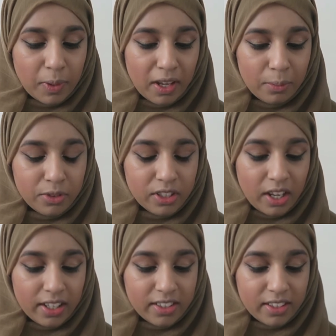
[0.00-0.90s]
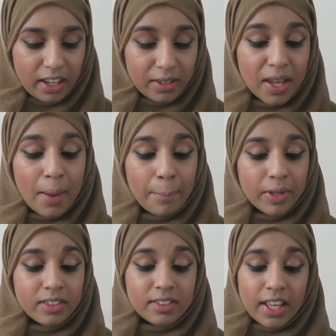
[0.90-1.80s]
by up to
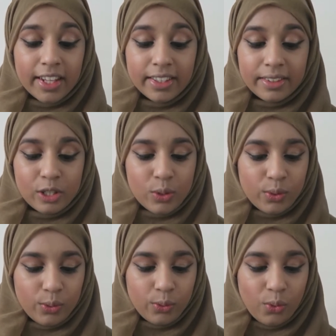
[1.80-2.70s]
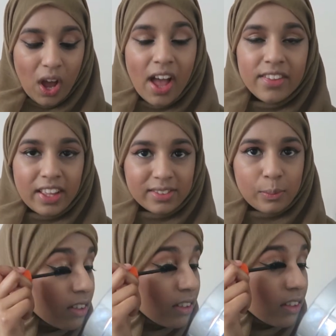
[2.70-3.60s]
99%. Ooh, that's
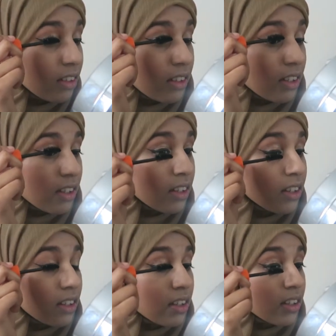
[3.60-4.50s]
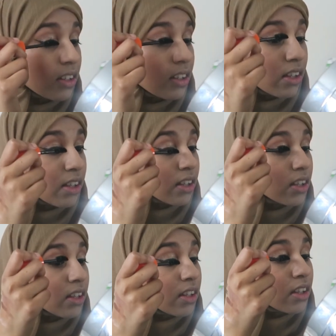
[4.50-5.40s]
a bold statement.
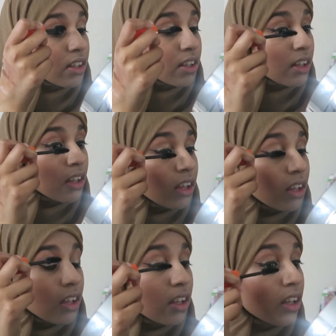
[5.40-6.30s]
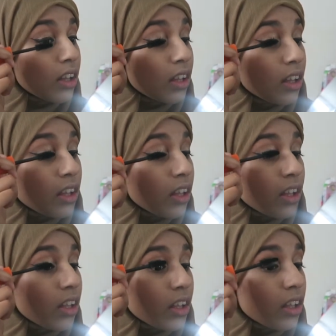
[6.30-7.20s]
And I'm just going to try it out. This
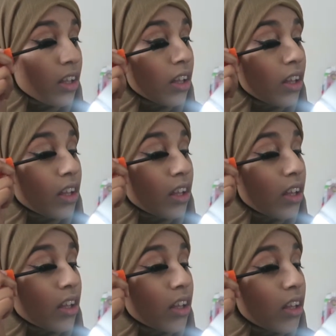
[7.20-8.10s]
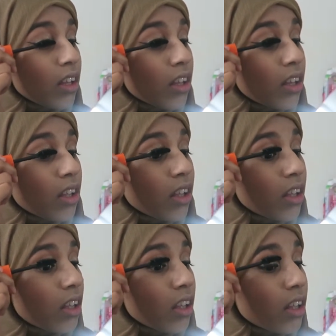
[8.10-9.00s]
is in the extra black
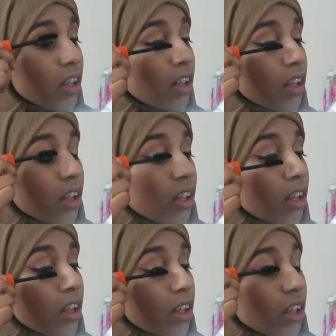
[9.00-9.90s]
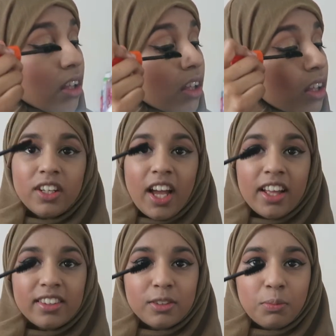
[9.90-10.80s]
version. Look
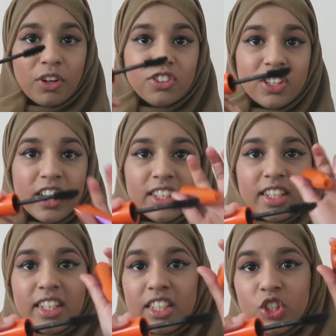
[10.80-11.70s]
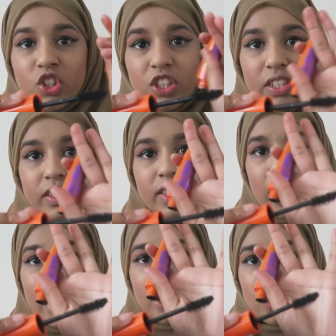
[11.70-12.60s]
at this brush. It is just
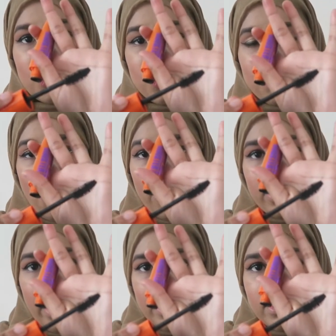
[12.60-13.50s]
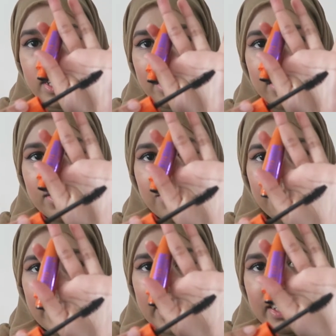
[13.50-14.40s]
a gigantic
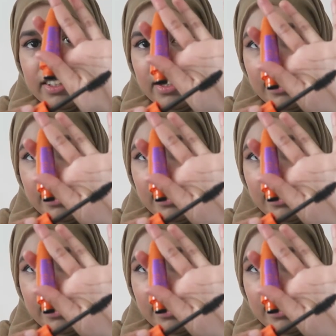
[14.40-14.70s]
thing